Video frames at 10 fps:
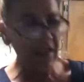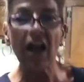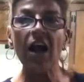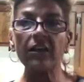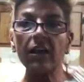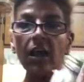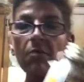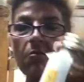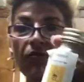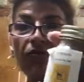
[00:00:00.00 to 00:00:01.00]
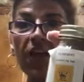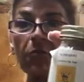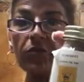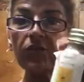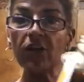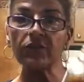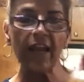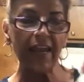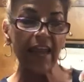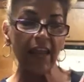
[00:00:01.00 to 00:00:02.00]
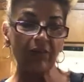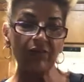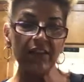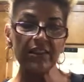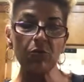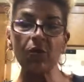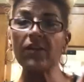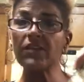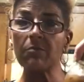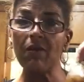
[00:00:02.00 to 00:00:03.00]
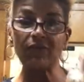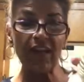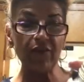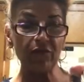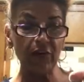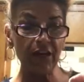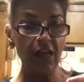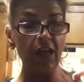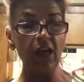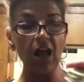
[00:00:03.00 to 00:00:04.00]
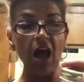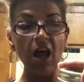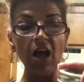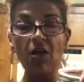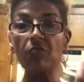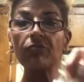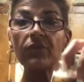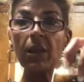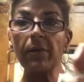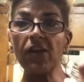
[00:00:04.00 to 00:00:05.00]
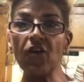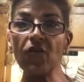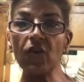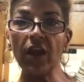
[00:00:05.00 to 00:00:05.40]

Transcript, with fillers: But I got fig preserves. I can't get figs anymore, and this is my favorite. Um, let me know if you